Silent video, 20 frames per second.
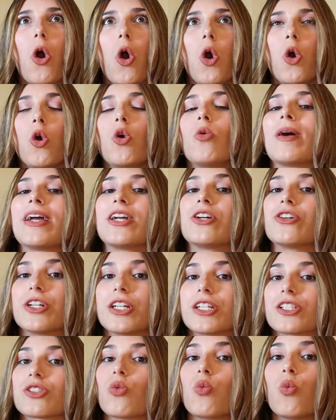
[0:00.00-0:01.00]
oh my
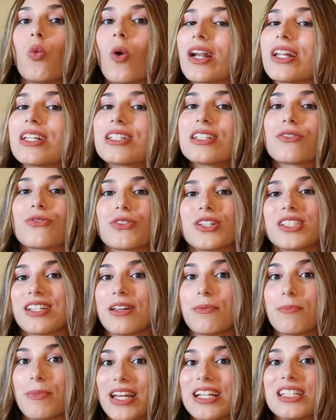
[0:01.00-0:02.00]
goodness, what a
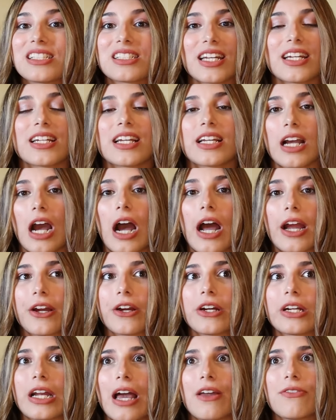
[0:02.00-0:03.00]
difference it makes taking
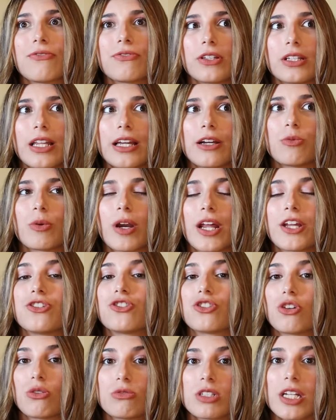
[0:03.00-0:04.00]
iron. I feel like when I
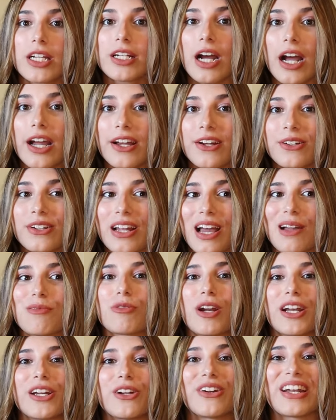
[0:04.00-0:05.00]
don't take iron, I'm
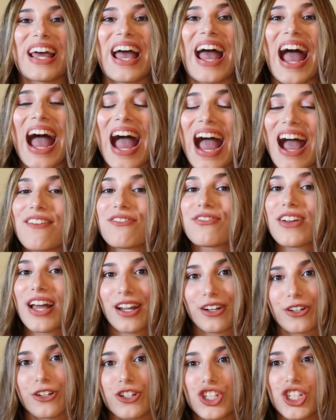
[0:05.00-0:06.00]
running on half
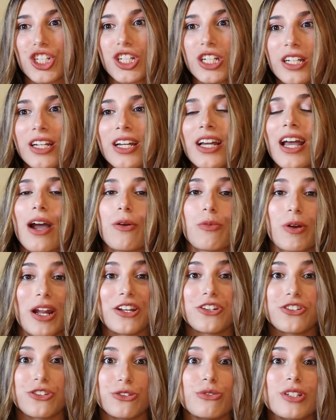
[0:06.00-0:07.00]
energy. And when
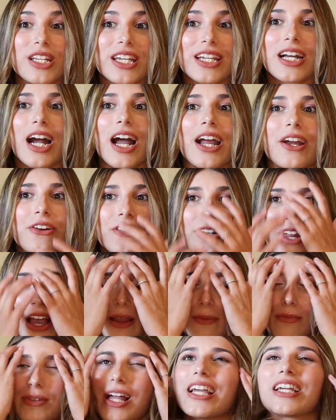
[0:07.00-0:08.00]
I do take iron,
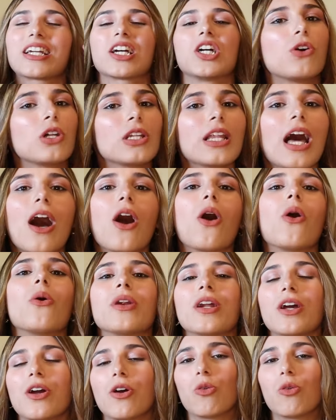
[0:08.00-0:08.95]
I'm like full out,